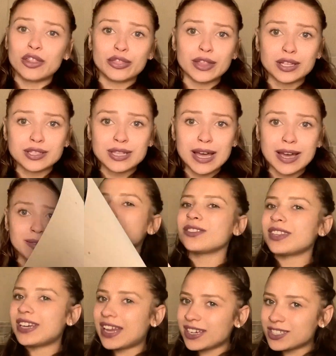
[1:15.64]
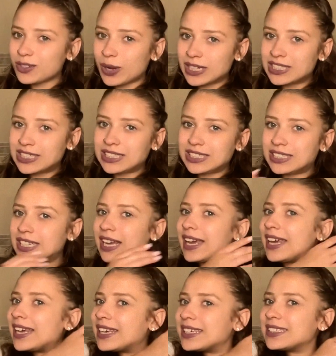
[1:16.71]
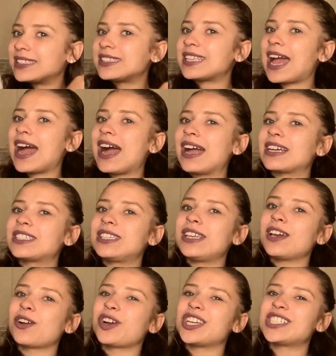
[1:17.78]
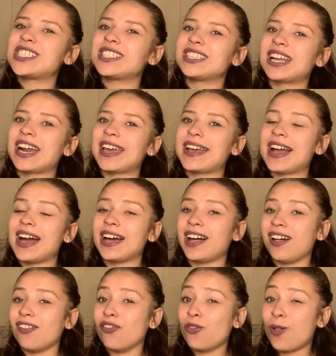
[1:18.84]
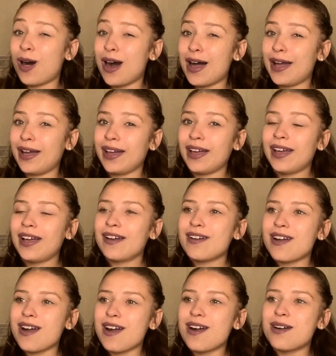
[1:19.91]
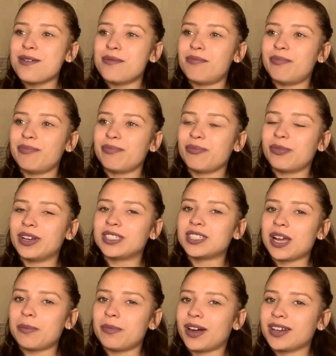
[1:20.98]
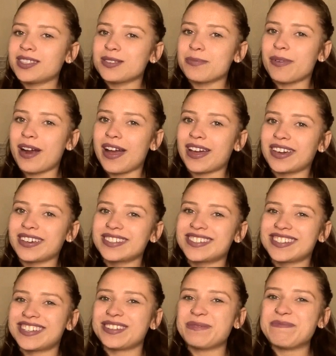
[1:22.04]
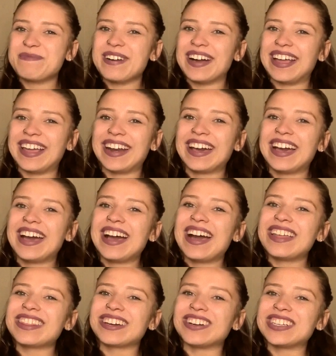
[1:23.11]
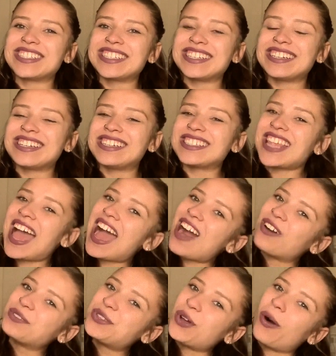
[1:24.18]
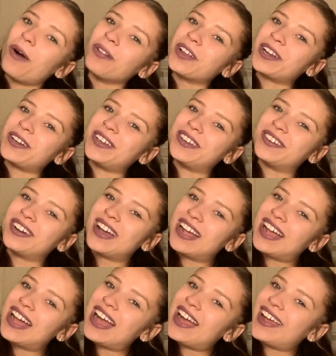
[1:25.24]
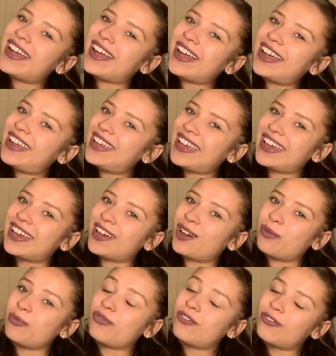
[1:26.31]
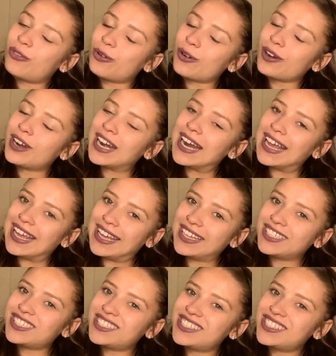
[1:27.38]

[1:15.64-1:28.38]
that's that. So the next question is actually a question that I got a lot, which I'm not surprised, but the question is, how tall are you? I am 4'8".